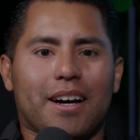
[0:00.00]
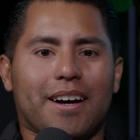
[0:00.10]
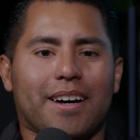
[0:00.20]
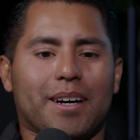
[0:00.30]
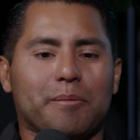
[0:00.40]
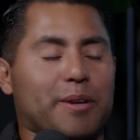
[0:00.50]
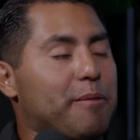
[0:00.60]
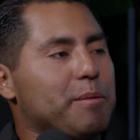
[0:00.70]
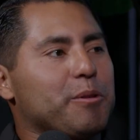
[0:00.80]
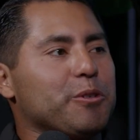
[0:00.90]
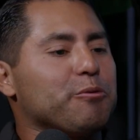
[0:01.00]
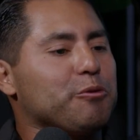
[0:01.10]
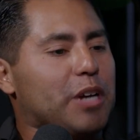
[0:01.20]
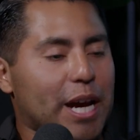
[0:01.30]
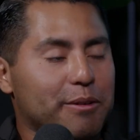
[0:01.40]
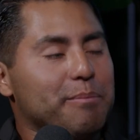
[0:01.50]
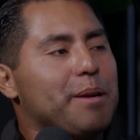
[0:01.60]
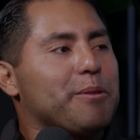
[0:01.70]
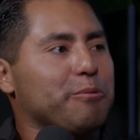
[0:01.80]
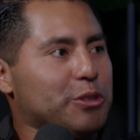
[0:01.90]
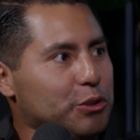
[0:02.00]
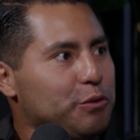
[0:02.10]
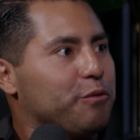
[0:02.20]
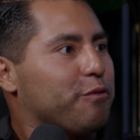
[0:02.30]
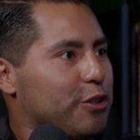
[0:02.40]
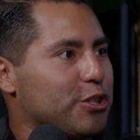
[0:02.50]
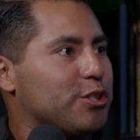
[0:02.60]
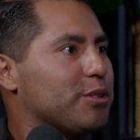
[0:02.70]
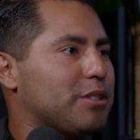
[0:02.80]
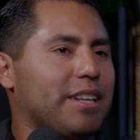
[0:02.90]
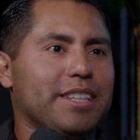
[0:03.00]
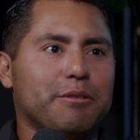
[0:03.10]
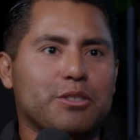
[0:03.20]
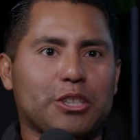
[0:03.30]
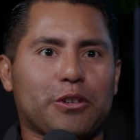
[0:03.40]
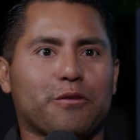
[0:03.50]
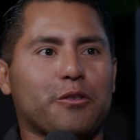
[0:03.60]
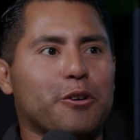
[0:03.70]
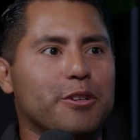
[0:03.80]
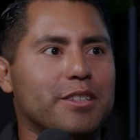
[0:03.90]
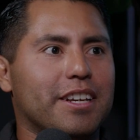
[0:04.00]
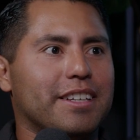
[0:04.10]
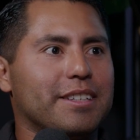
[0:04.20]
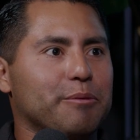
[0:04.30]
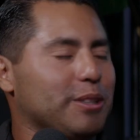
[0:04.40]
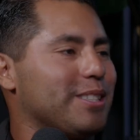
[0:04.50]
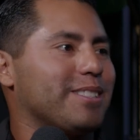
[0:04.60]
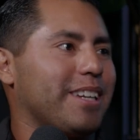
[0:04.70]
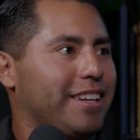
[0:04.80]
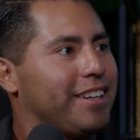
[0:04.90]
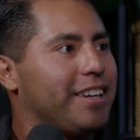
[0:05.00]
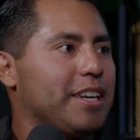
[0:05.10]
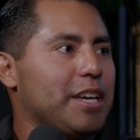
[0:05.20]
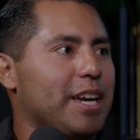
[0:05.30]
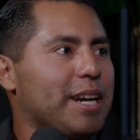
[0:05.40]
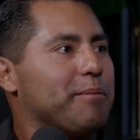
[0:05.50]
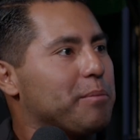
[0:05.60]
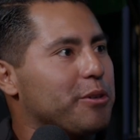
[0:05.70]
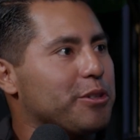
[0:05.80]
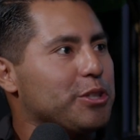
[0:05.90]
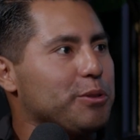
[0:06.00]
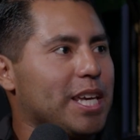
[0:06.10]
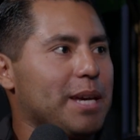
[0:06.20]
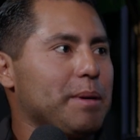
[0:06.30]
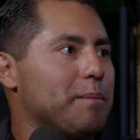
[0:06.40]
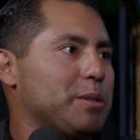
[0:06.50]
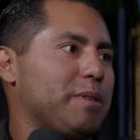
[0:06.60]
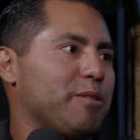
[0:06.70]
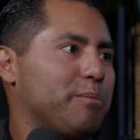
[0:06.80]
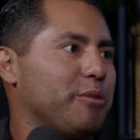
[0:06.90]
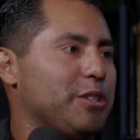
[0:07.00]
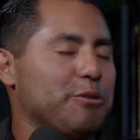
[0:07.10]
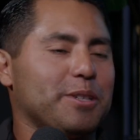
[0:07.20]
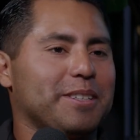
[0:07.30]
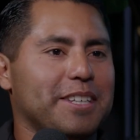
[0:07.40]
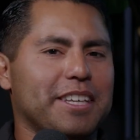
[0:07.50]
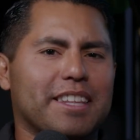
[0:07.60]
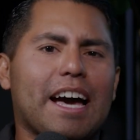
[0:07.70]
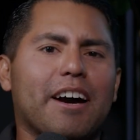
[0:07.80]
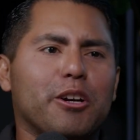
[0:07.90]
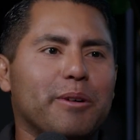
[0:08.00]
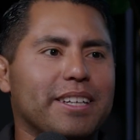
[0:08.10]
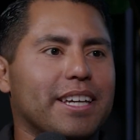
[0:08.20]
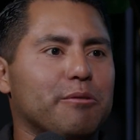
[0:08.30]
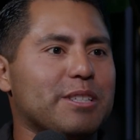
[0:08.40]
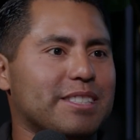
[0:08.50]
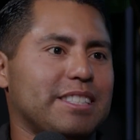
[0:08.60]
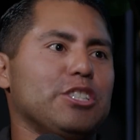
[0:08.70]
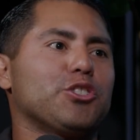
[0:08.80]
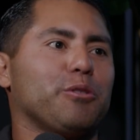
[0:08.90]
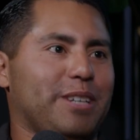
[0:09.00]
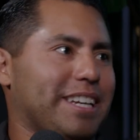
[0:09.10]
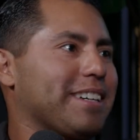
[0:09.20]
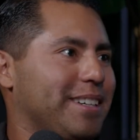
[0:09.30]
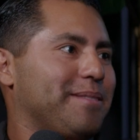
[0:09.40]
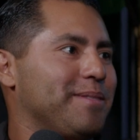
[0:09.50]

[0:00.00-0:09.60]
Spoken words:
I remember when you first, I think it was like your first day in real estate. And I remember you came up to me at one point and you said, Keith, how do I get residual income?